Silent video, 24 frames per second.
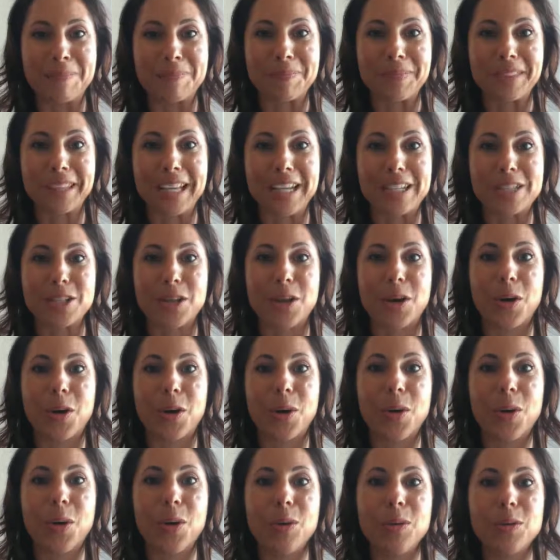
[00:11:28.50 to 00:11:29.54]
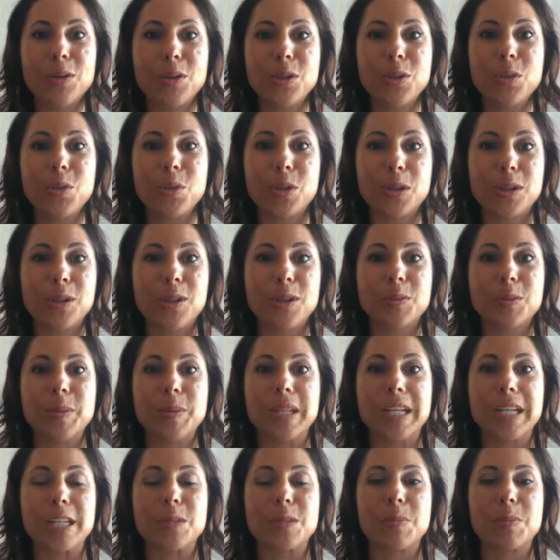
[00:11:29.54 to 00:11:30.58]
It's a whole new world
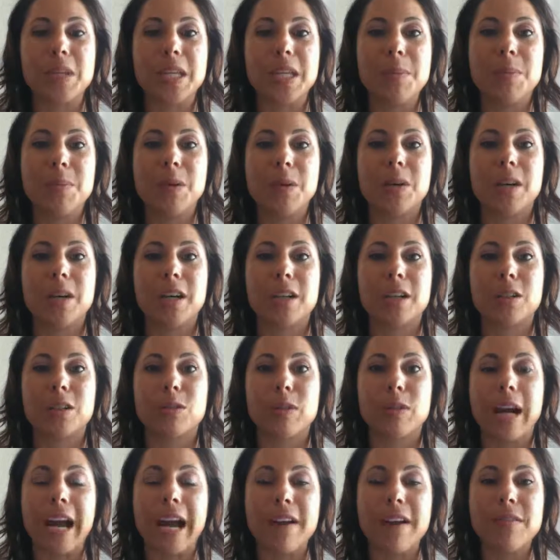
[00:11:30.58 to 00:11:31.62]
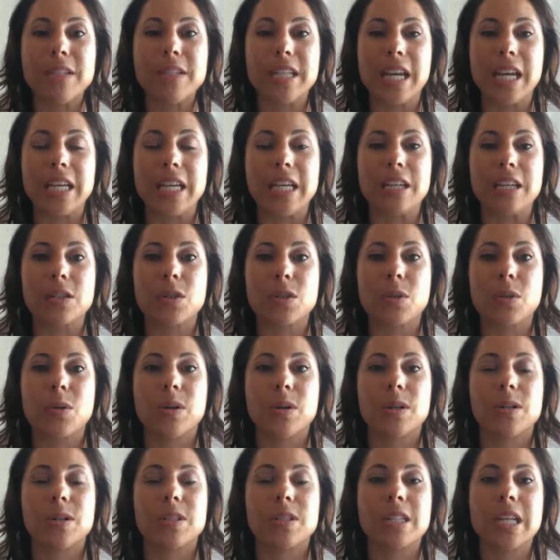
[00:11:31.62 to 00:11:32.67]
because people are gravitating
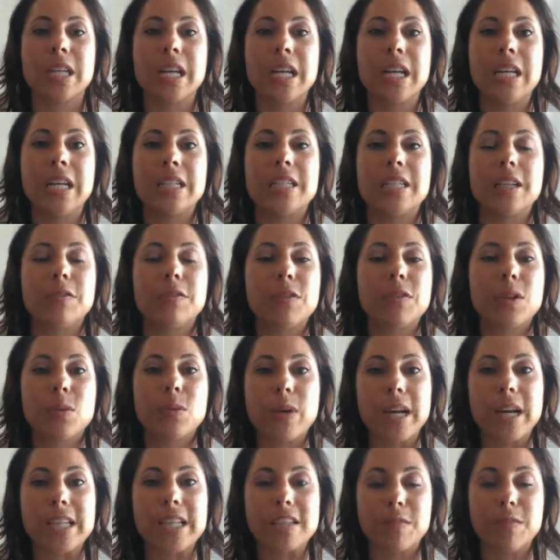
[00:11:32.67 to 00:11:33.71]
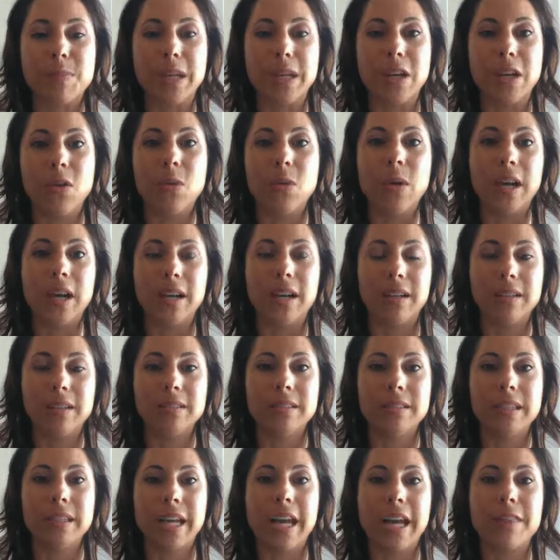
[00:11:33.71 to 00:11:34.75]
towards different ways of being well.
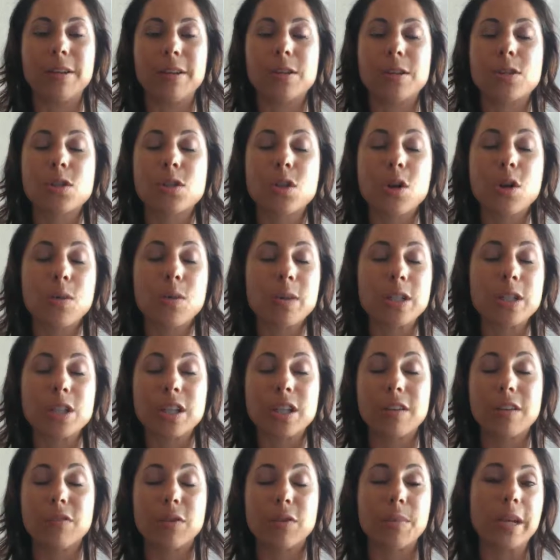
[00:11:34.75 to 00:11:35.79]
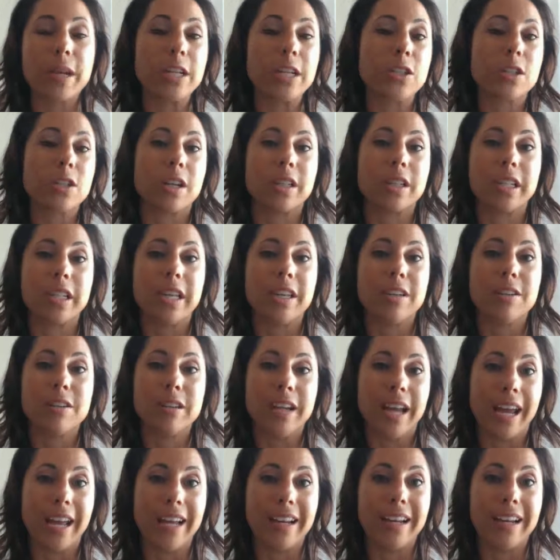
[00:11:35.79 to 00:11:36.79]
And there's so much information on the internet